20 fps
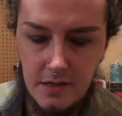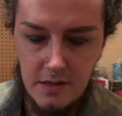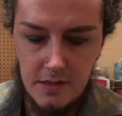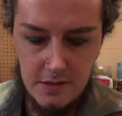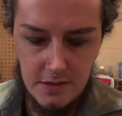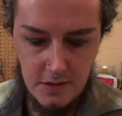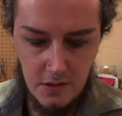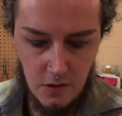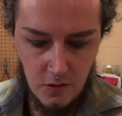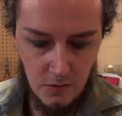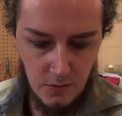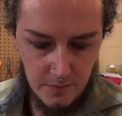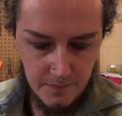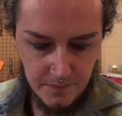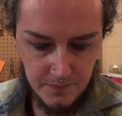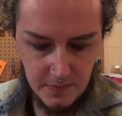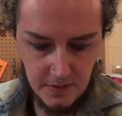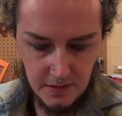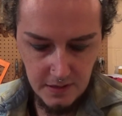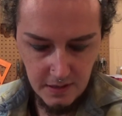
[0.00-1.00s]
So,
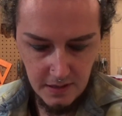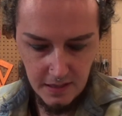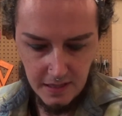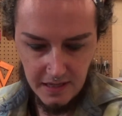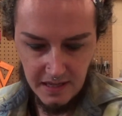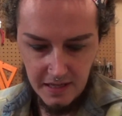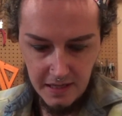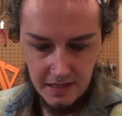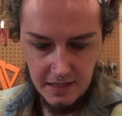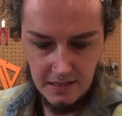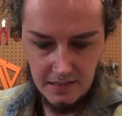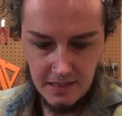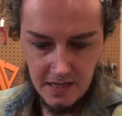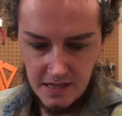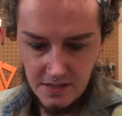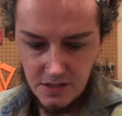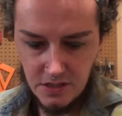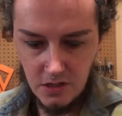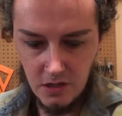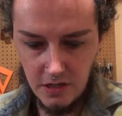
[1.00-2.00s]
in
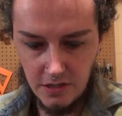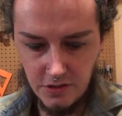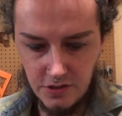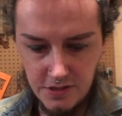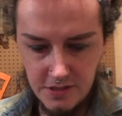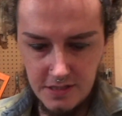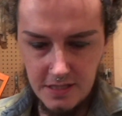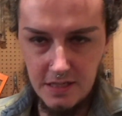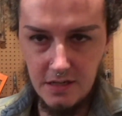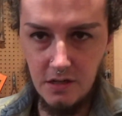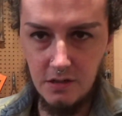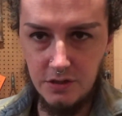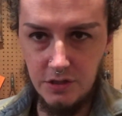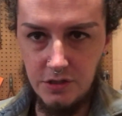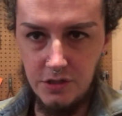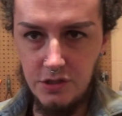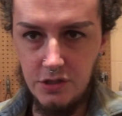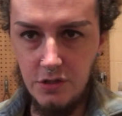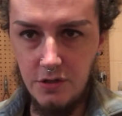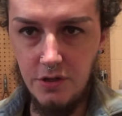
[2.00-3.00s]
case you're interested, I'll
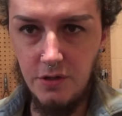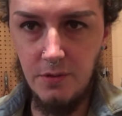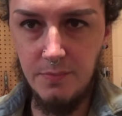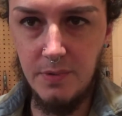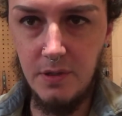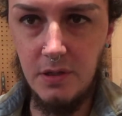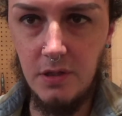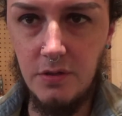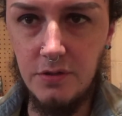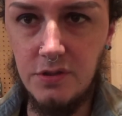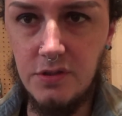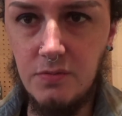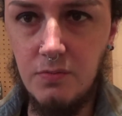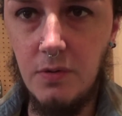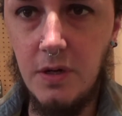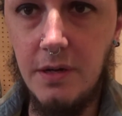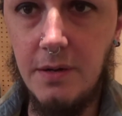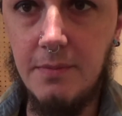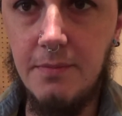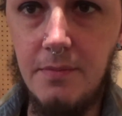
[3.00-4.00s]
just show you up close
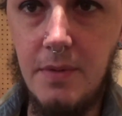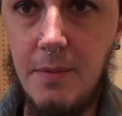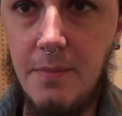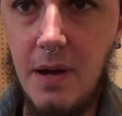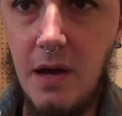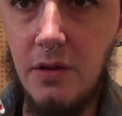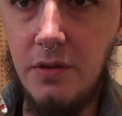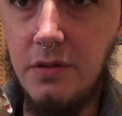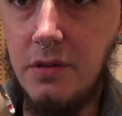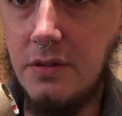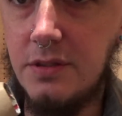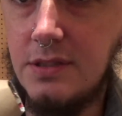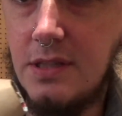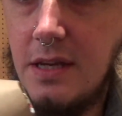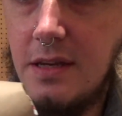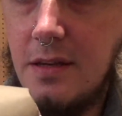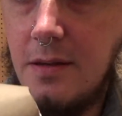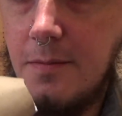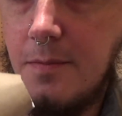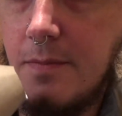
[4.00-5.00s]
what my mouth looks
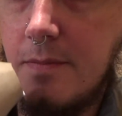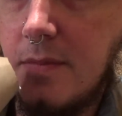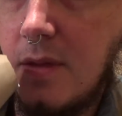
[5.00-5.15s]
like.